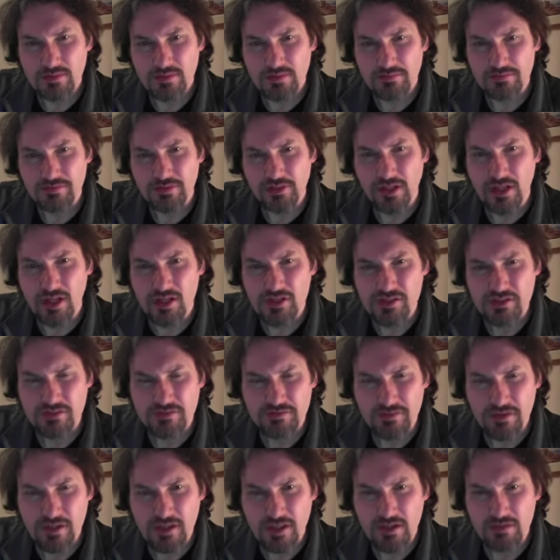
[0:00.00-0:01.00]

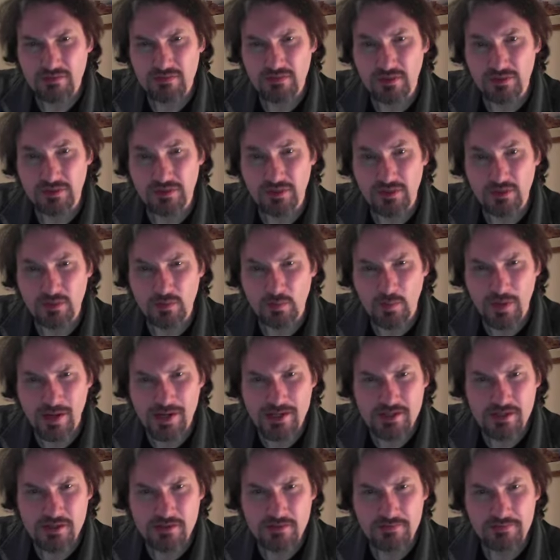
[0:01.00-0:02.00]
philosophy, I've looked into
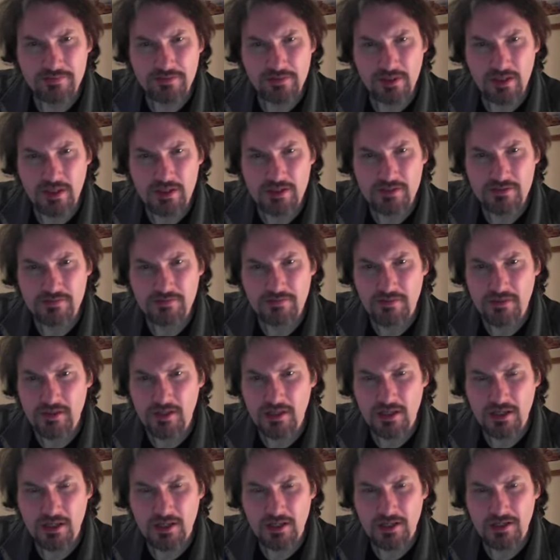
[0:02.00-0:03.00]
Western
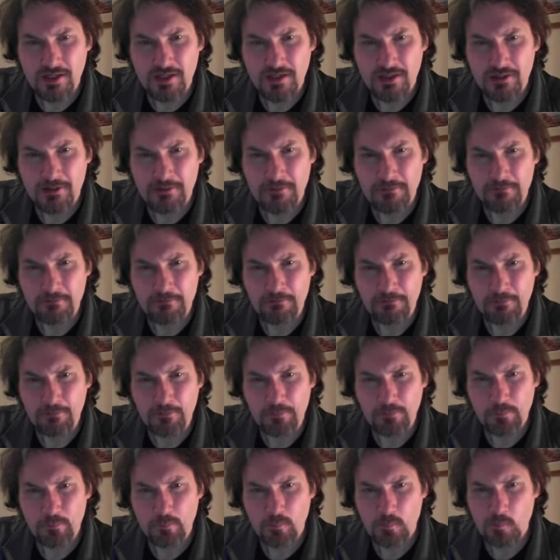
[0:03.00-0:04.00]
philosophy, I've
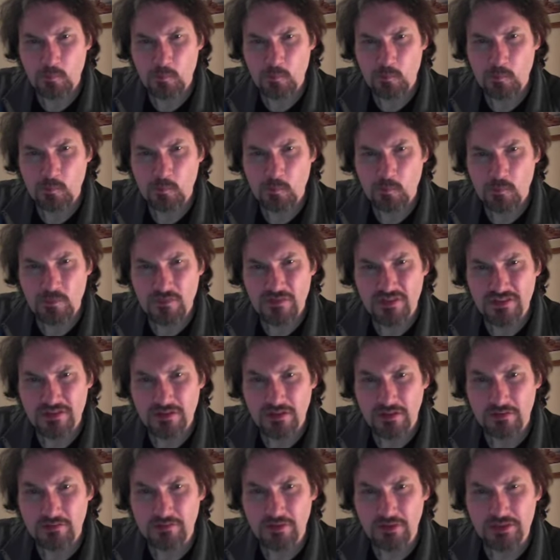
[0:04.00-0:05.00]

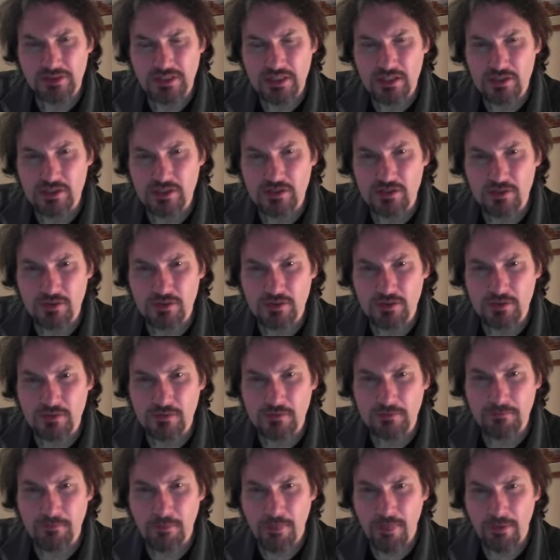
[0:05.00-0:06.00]
looked
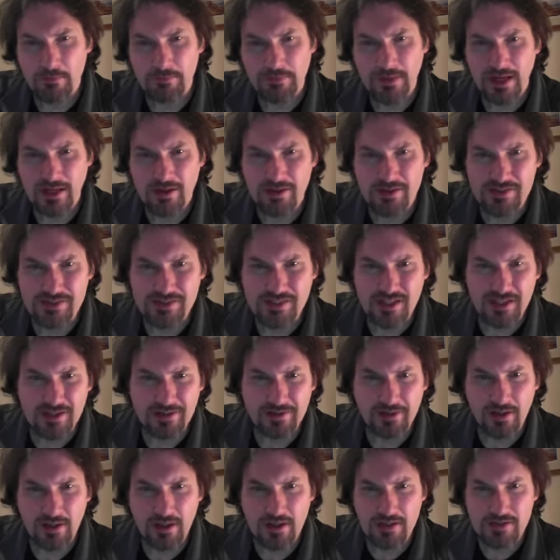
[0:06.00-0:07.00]
into
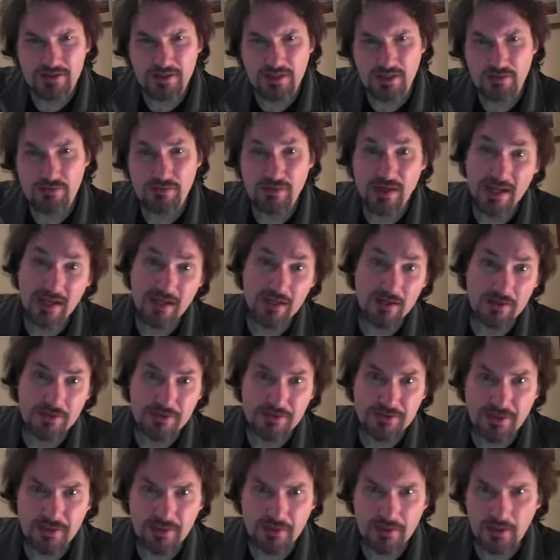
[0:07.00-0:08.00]
parapsychology, regular
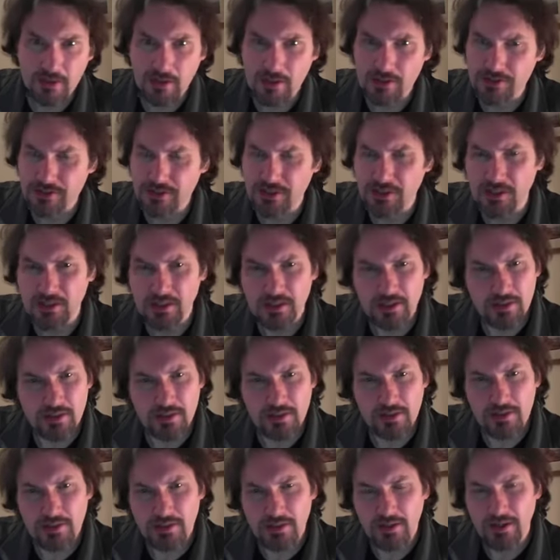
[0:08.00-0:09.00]
psychology,
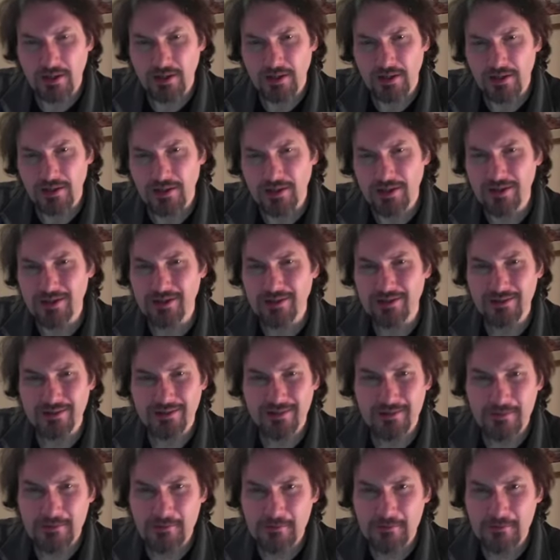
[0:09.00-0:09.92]
I've